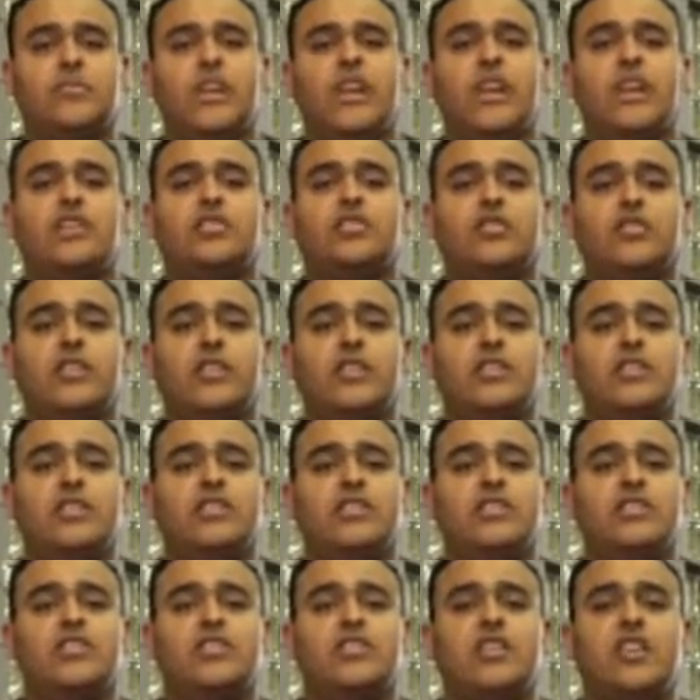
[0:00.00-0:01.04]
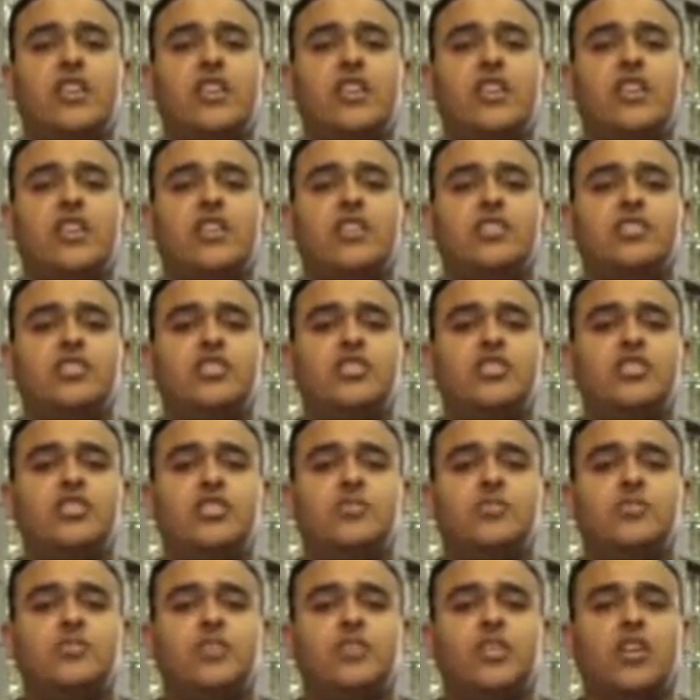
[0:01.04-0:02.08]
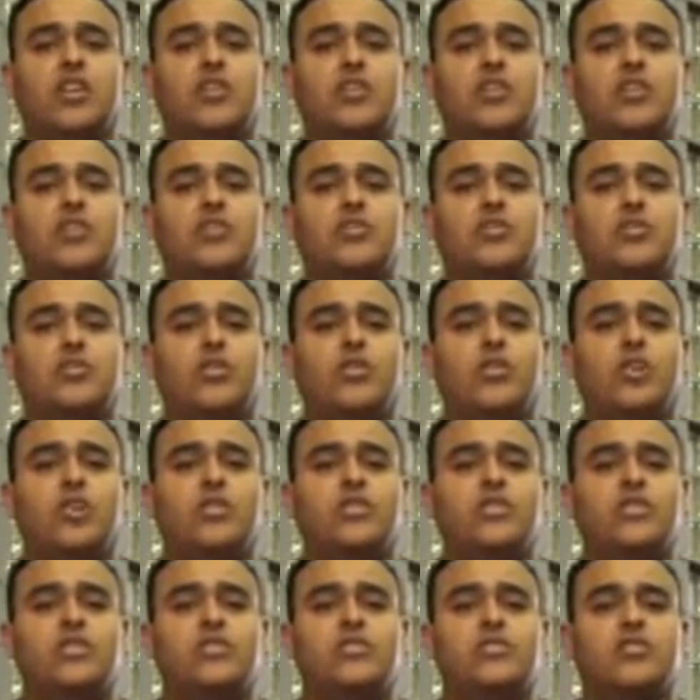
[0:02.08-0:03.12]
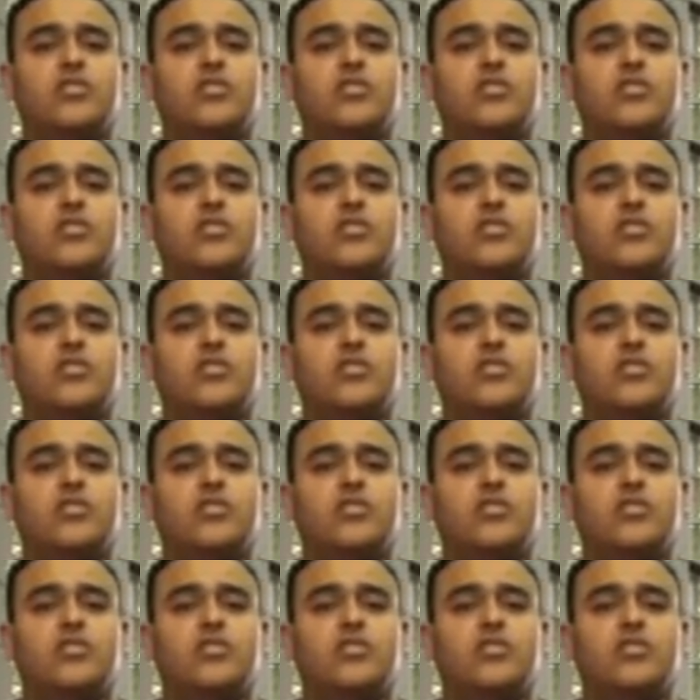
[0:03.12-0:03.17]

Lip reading: inches, and she jumped all the way to 100.